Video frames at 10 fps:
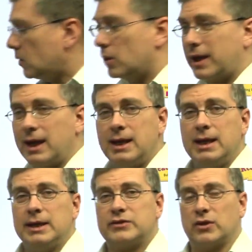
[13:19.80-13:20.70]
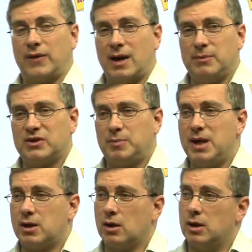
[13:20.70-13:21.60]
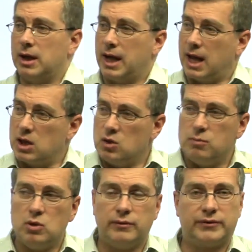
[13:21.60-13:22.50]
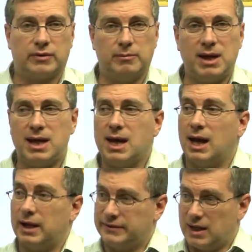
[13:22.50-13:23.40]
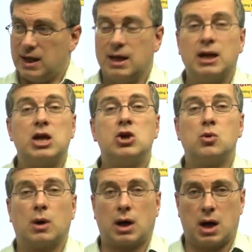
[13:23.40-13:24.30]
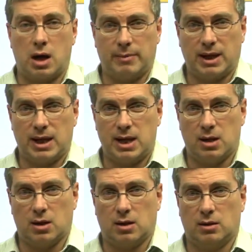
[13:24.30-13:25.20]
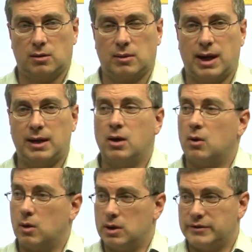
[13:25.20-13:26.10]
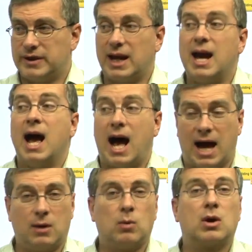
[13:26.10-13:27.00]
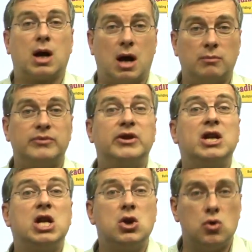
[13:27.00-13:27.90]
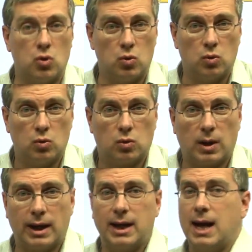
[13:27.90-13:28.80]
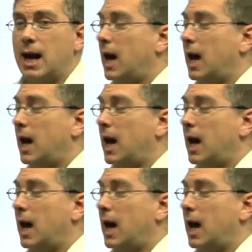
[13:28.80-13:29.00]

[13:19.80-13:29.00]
Okay? So if I'm the speaker and you move to me, I say, you are coming here, right? Or you say, I will come to you, right?